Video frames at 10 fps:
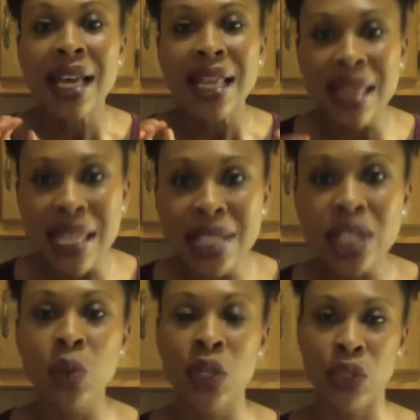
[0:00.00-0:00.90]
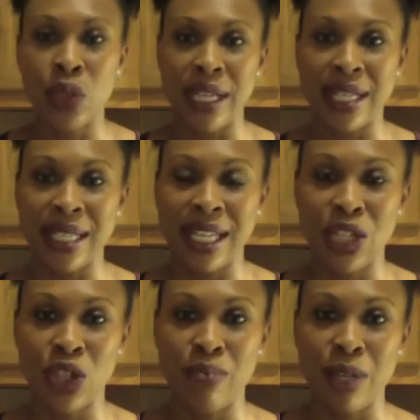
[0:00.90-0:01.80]
This is what you need to
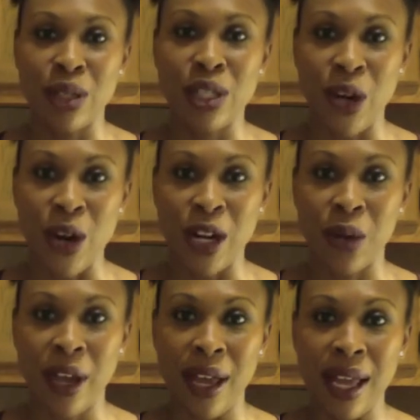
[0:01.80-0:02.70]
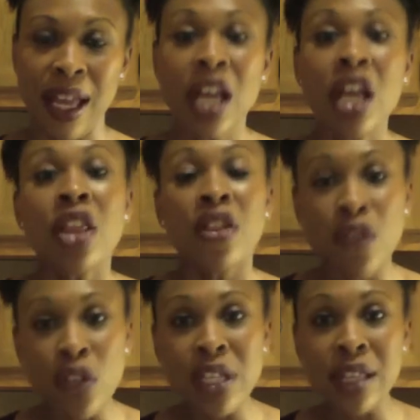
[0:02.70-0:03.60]
get your meal started, okay? The
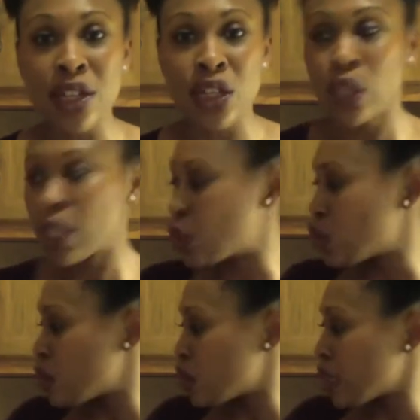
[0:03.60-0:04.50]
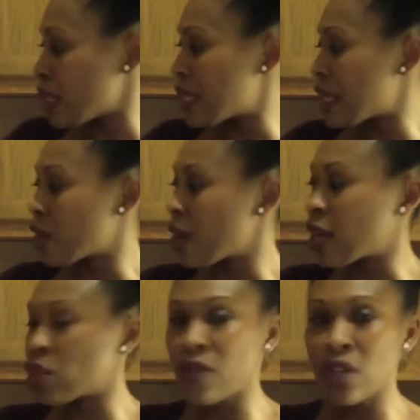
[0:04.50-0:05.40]
first thing that you're going to do is you're going to take your
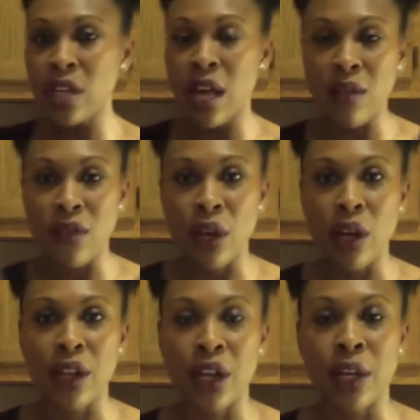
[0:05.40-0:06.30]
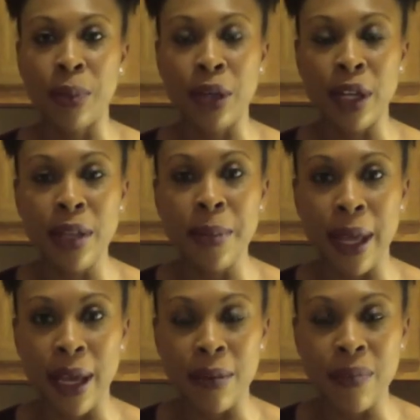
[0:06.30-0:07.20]
extra virgin olive oil and you're going to put it in the
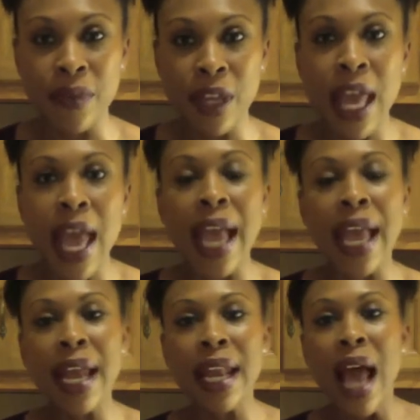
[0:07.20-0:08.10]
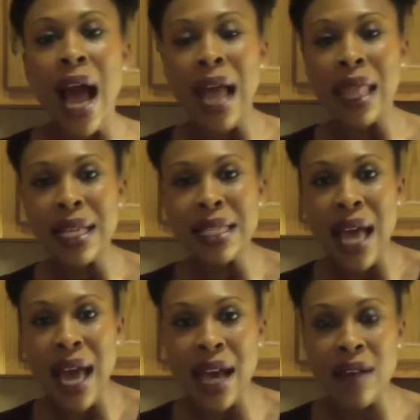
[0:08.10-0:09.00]
pan. And I like to
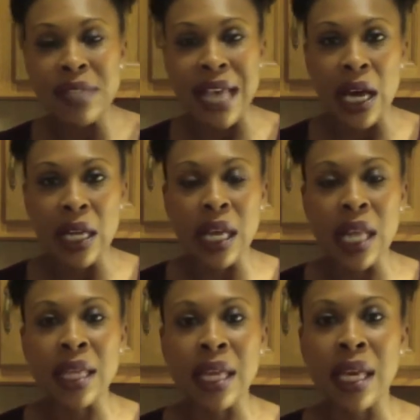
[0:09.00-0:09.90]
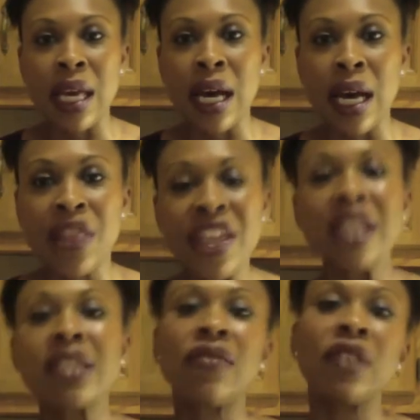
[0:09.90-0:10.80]
have down the
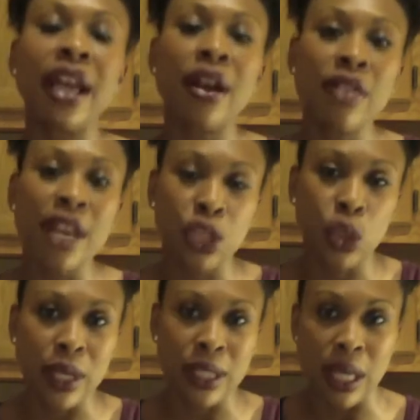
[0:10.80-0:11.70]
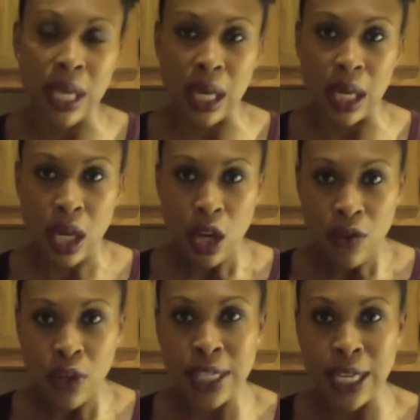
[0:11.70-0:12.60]
thickness of layer that you're going to need.
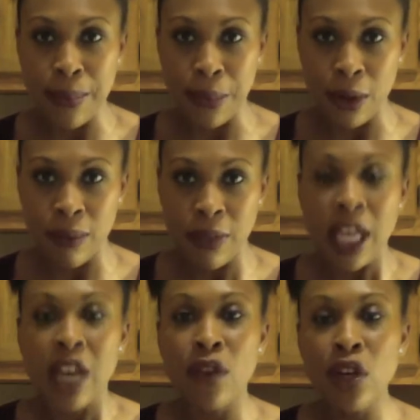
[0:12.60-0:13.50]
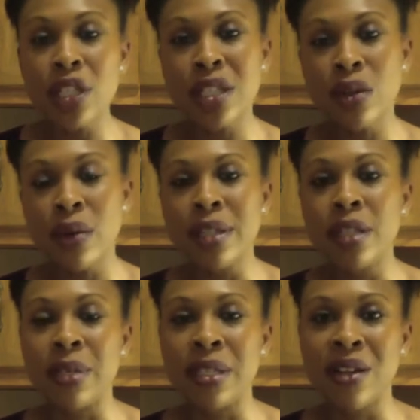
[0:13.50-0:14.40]
For example, if you're just going to
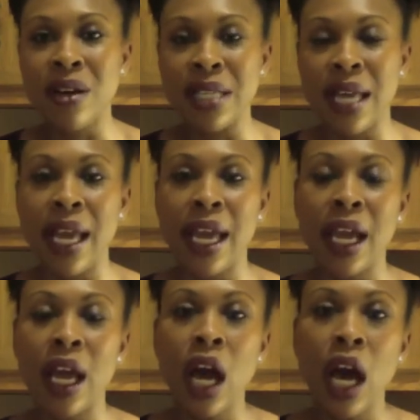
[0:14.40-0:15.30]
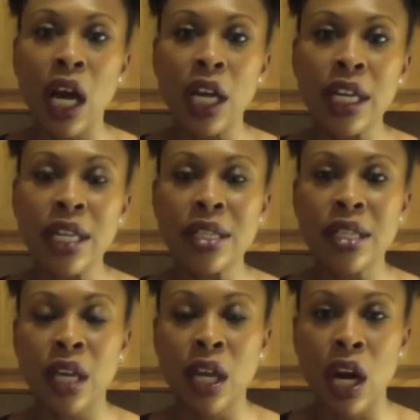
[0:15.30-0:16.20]
be sauteing onions,
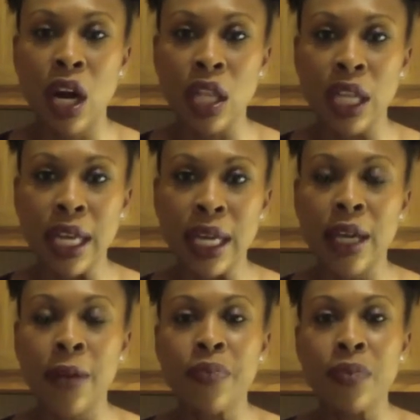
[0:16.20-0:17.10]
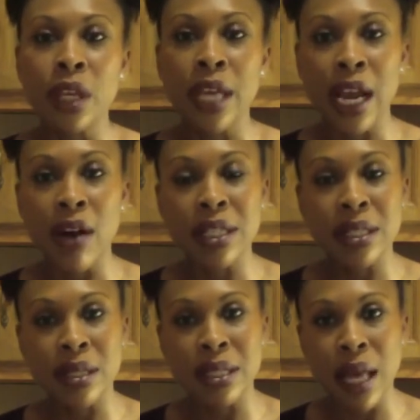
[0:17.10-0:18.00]
garlic, carrots,
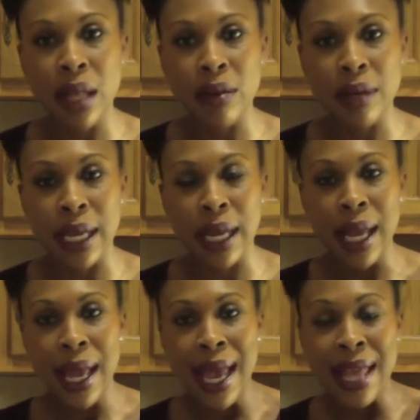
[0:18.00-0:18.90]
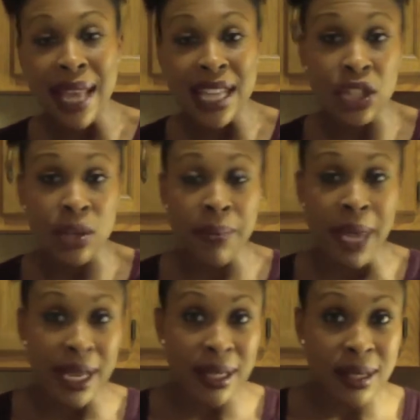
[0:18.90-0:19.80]
and celery, and that's your
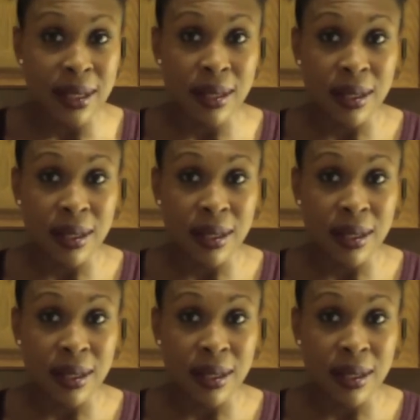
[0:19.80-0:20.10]
base,